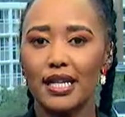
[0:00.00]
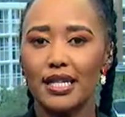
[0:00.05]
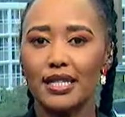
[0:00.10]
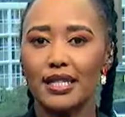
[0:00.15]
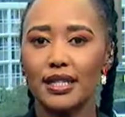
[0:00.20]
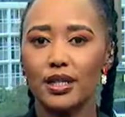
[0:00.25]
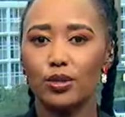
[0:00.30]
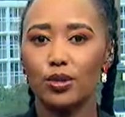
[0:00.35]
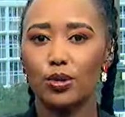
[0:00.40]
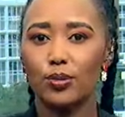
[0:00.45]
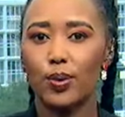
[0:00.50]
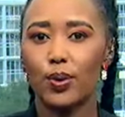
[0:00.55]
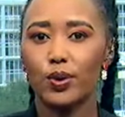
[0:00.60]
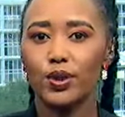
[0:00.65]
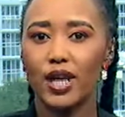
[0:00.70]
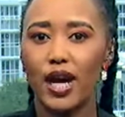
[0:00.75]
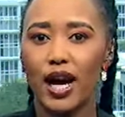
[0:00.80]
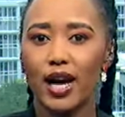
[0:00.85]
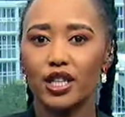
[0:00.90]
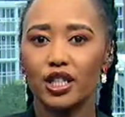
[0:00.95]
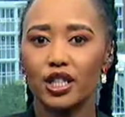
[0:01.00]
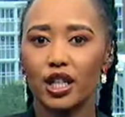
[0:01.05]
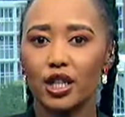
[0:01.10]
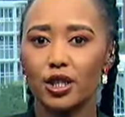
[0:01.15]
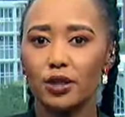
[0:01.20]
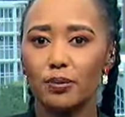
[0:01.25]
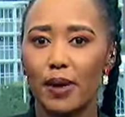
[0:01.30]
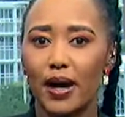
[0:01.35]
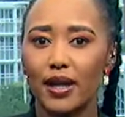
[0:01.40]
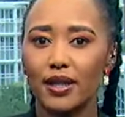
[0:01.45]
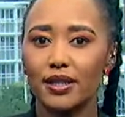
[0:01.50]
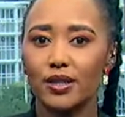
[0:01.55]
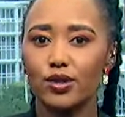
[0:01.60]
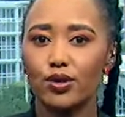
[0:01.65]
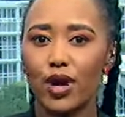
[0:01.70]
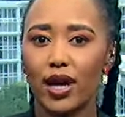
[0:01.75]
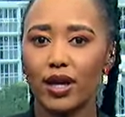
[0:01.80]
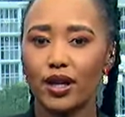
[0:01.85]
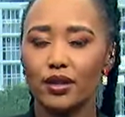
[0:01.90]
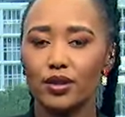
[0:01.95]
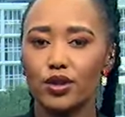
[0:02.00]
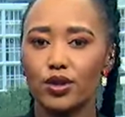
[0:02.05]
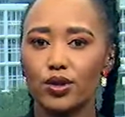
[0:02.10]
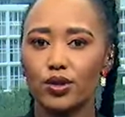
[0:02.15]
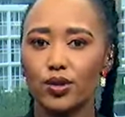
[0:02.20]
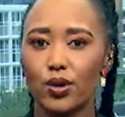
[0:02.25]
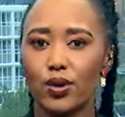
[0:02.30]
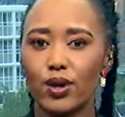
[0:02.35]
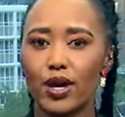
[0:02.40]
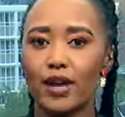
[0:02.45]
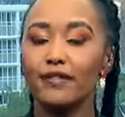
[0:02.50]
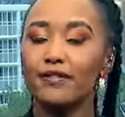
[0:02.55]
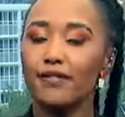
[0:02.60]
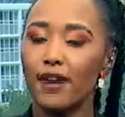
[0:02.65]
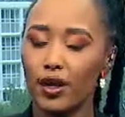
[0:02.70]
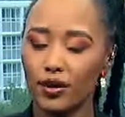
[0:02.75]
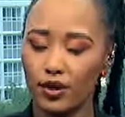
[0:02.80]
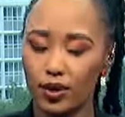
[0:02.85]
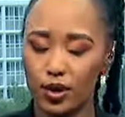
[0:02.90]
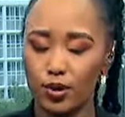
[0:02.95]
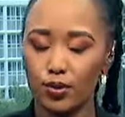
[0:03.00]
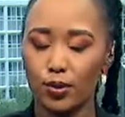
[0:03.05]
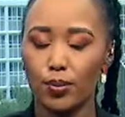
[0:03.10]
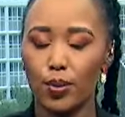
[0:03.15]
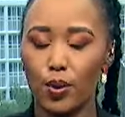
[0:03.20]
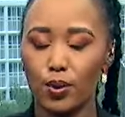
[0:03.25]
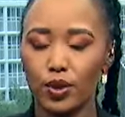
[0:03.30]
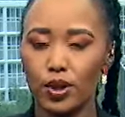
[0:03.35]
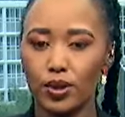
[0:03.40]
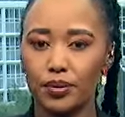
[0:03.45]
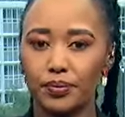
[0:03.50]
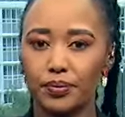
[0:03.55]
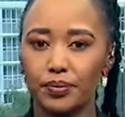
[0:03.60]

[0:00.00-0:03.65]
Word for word: Senior reporter Ayesha Ismail is tracking the story and filed this report.